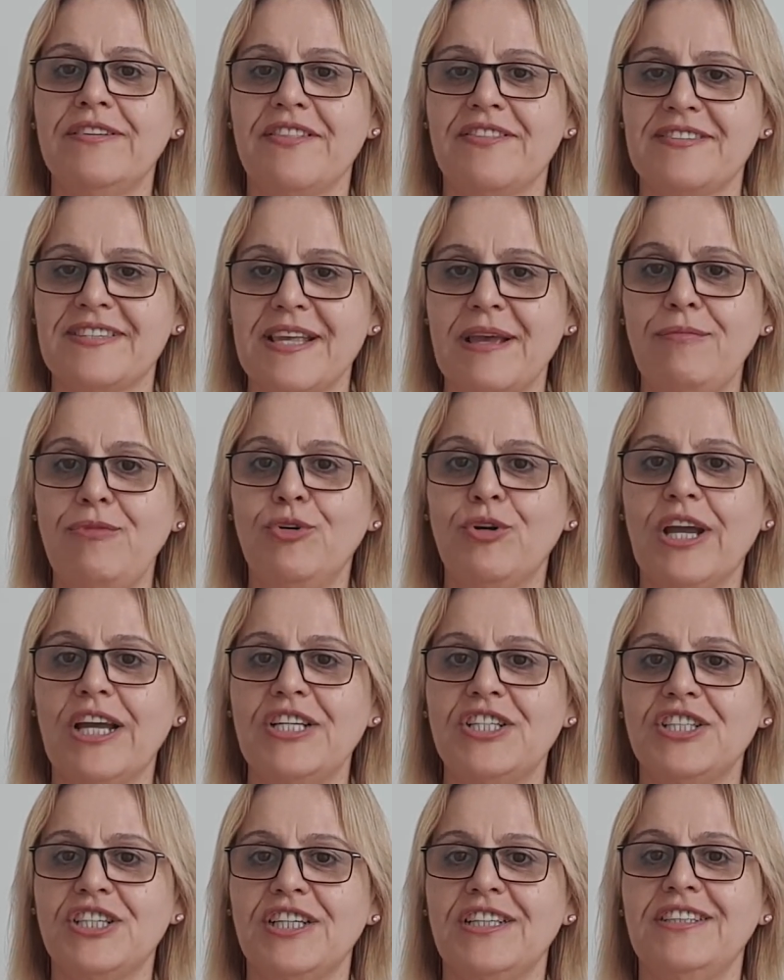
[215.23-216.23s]
same
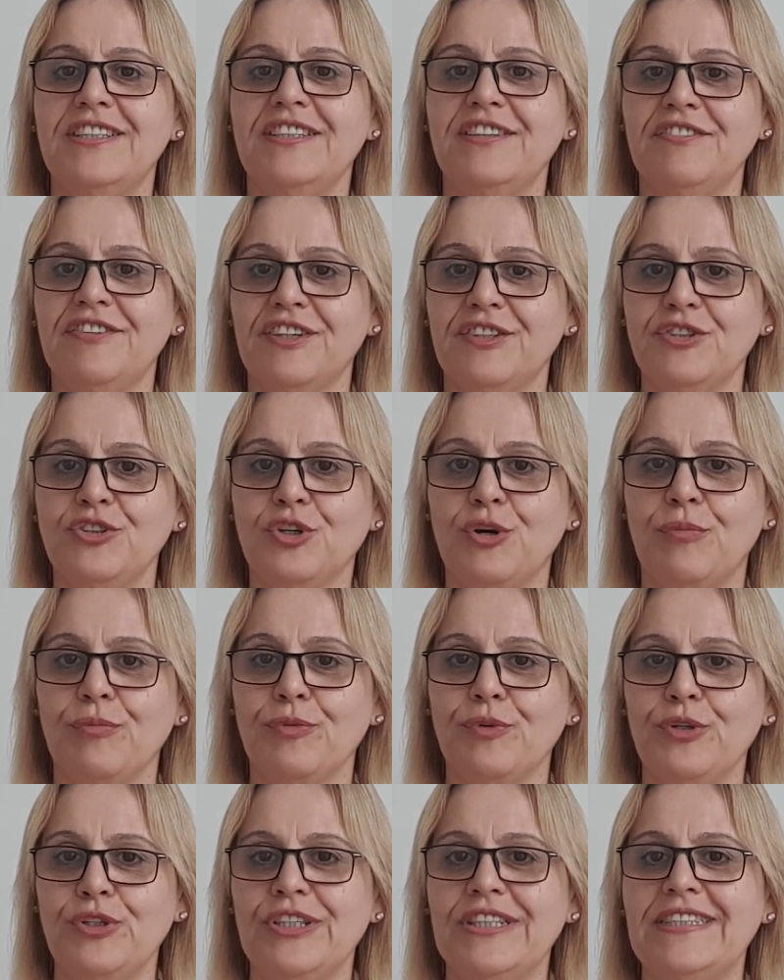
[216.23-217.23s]
location different
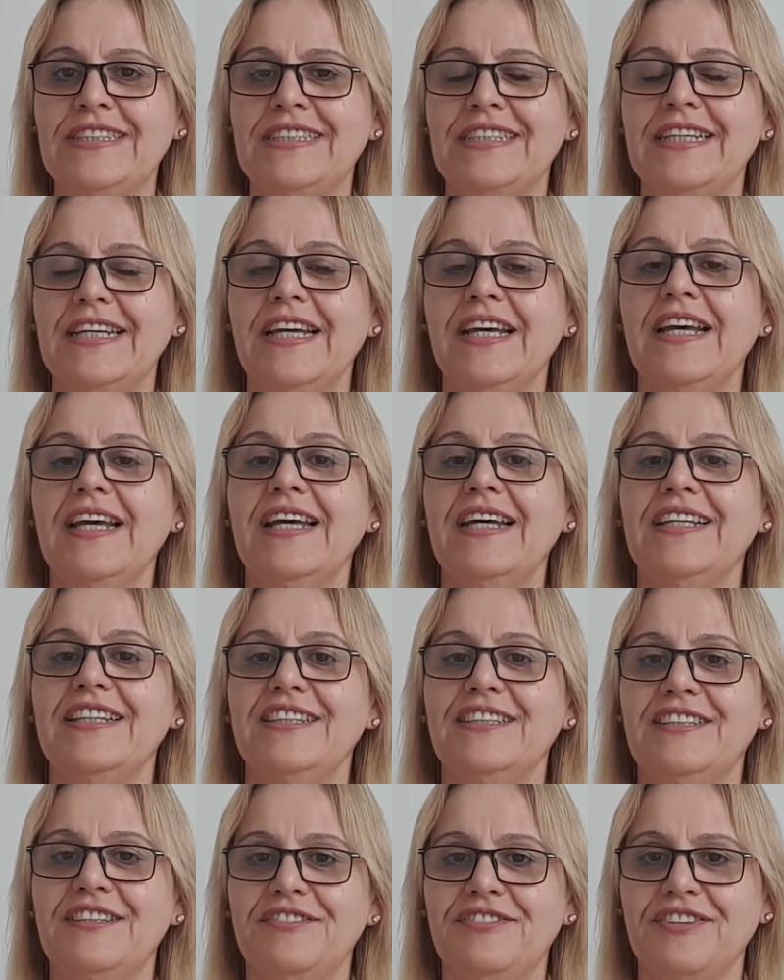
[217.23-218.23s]
community
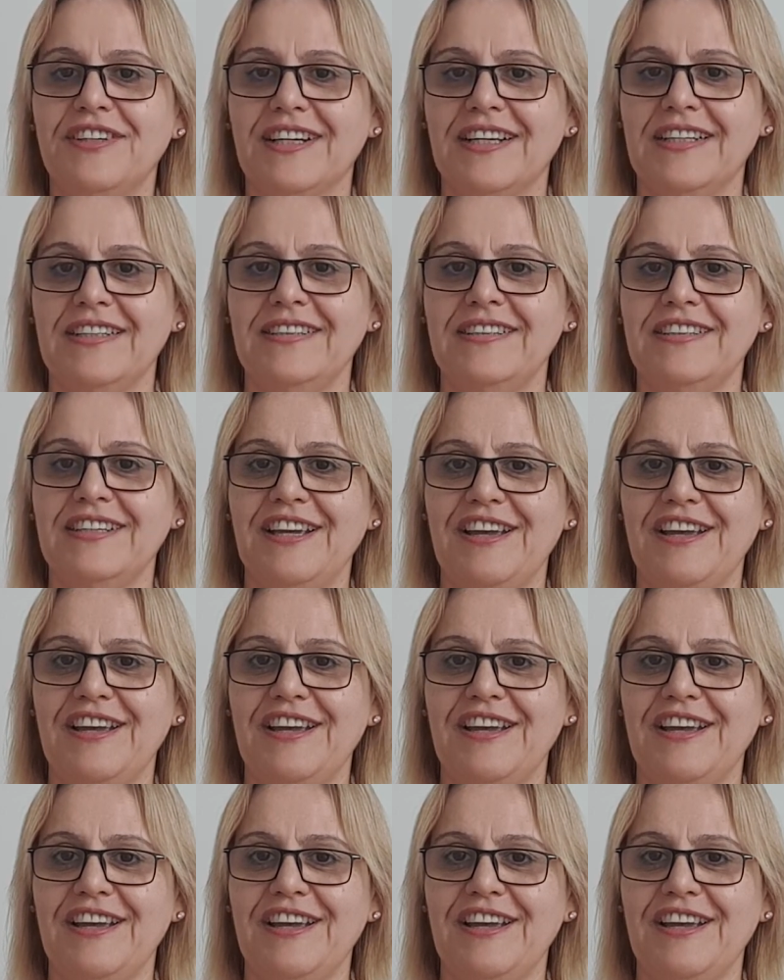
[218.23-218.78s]
different